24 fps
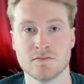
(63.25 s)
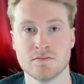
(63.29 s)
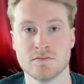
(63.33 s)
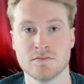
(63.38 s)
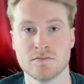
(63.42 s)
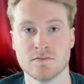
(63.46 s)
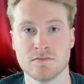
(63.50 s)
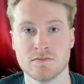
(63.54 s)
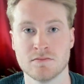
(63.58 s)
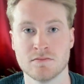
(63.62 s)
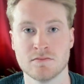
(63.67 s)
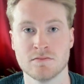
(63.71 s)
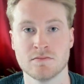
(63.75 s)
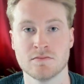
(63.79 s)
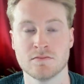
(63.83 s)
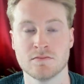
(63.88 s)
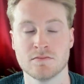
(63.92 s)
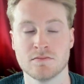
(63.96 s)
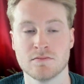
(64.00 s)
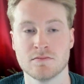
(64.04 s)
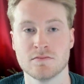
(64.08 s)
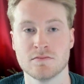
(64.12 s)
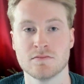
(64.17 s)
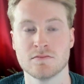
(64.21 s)

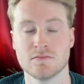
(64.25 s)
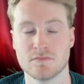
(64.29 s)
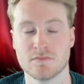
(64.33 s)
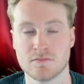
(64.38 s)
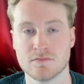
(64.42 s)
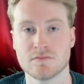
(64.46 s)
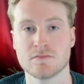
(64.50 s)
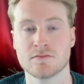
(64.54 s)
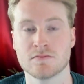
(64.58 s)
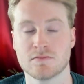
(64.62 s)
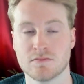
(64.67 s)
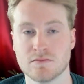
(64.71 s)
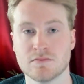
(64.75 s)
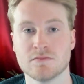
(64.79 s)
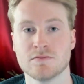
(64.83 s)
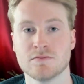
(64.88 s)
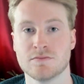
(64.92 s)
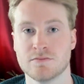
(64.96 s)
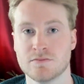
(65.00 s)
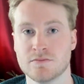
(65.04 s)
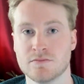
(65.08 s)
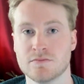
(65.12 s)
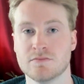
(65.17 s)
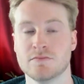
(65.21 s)

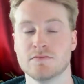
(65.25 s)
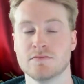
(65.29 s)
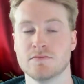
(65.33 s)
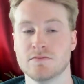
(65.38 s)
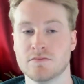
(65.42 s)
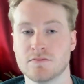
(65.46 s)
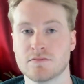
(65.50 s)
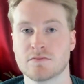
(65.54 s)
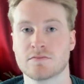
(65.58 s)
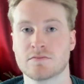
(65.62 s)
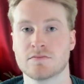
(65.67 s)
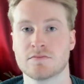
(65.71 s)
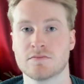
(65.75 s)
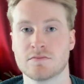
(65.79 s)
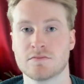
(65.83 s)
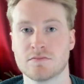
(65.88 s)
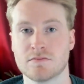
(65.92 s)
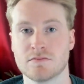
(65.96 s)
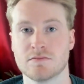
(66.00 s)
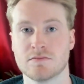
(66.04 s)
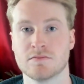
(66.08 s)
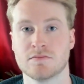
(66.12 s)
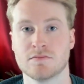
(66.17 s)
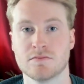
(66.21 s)

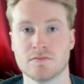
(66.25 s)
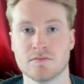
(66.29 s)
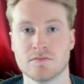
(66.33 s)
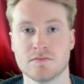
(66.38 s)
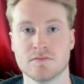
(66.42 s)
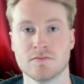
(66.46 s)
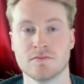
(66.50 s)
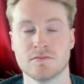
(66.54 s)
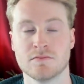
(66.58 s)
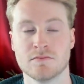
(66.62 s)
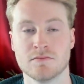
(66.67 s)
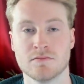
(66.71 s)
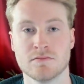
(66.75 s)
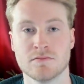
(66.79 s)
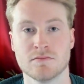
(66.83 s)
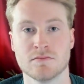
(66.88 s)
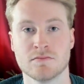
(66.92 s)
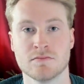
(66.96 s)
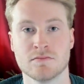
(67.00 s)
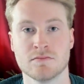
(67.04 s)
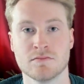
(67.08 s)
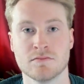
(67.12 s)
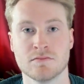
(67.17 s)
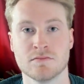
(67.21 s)

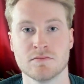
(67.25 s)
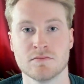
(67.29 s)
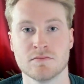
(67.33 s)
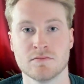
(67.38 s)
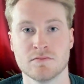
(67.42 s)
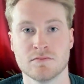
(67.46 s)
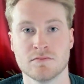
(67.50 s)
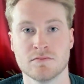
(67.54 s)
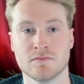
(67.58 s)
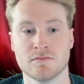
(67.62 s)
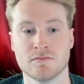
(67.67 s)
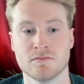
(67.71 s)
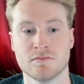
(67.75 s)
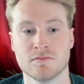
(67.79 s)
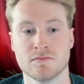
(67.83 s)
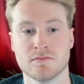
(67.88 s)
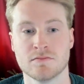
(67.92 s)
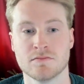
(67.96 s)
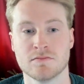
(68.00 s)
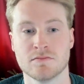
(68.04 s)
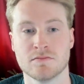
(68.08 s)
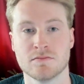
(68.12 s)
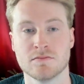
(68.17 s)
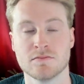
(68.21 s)
The person shown says nothing.